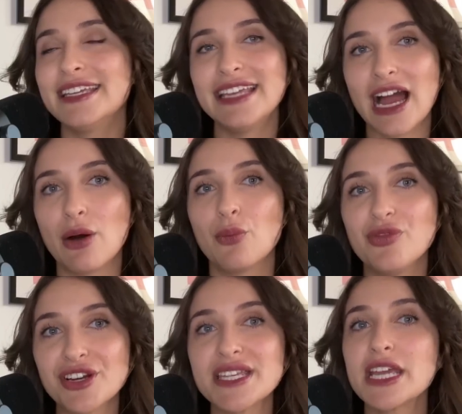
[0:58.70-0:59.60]
Yeah,
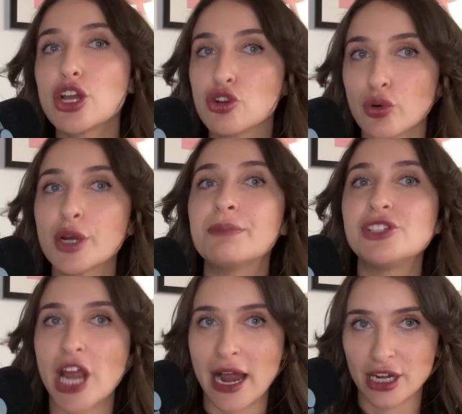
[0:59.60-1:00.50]
there's like a group
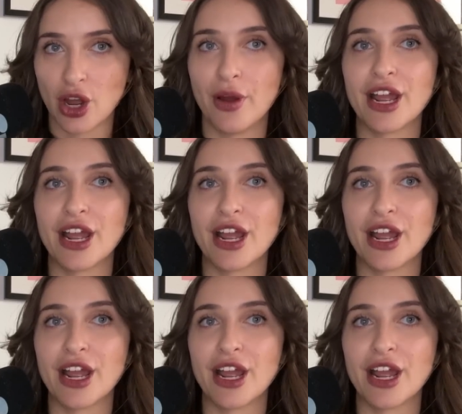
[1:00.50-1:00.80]
chat going